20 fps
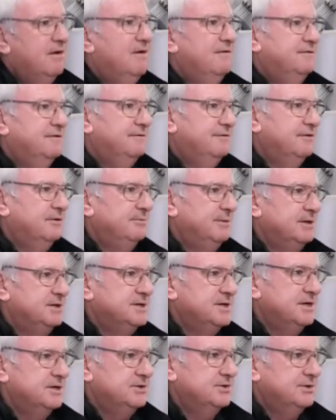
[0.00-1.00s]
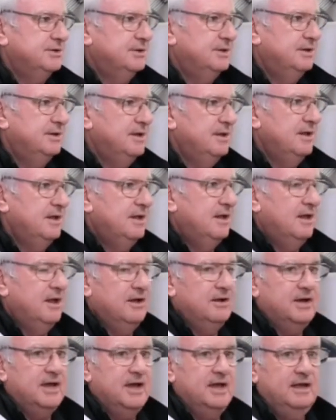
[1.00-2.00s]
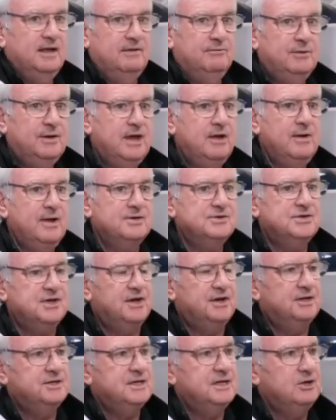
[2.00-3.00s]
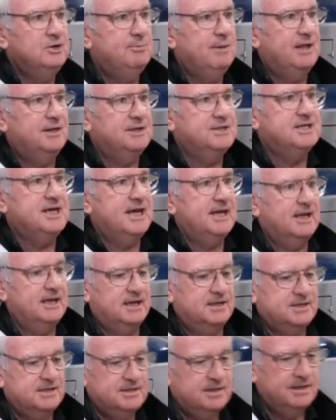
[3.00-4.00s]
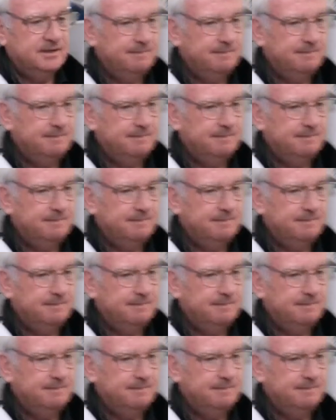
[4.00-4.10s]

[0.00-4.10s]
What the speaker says: after fermentation. Okay. If we go outside, I'll tell you about the tanks.